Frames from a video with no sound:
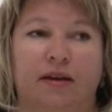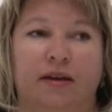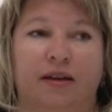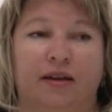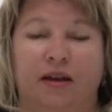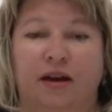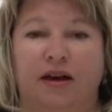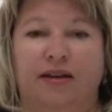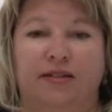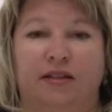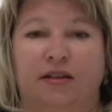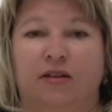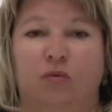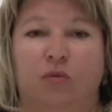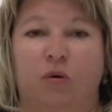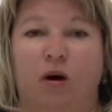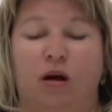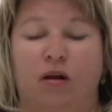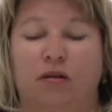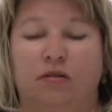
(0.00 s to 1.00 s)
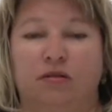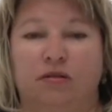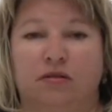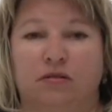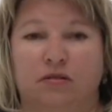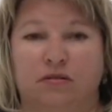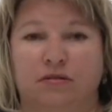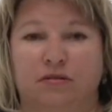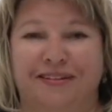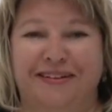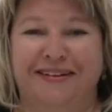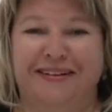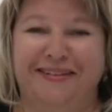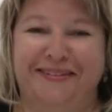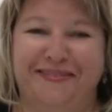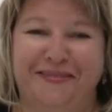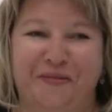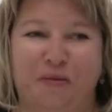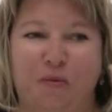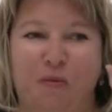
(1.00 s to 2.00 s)
In an ideal world,
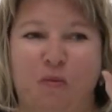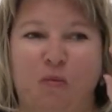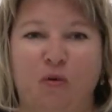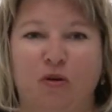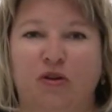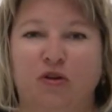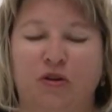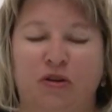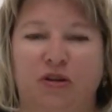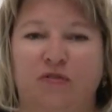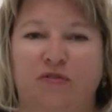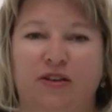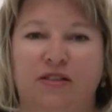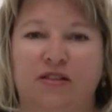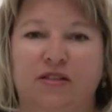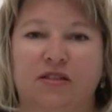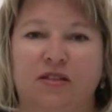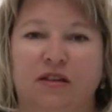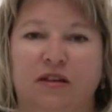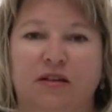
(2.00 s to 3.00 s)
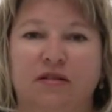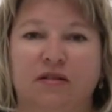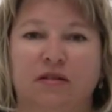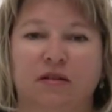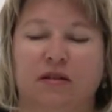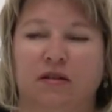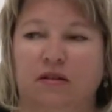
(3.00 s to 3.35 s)
one unit of insulin